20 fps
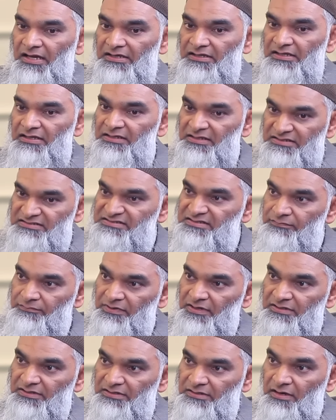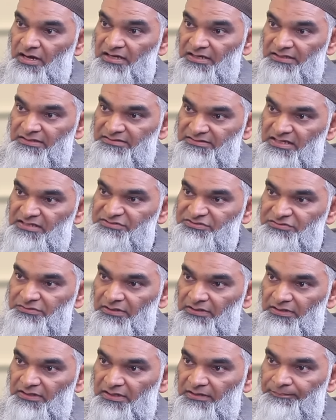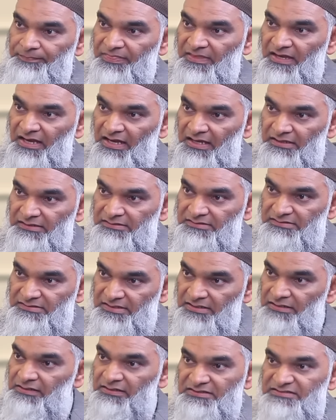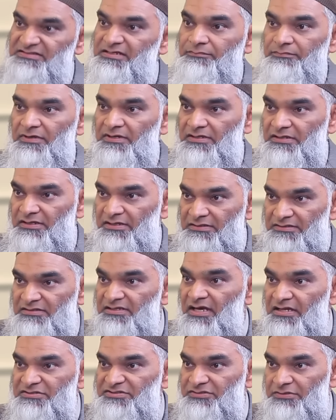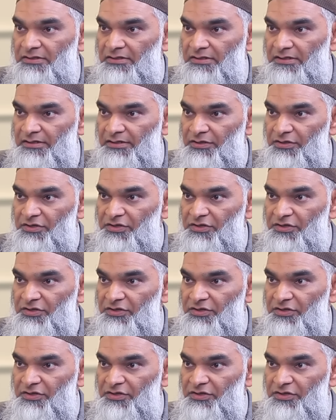killing somebody unintentionally and killing somebody intentionally.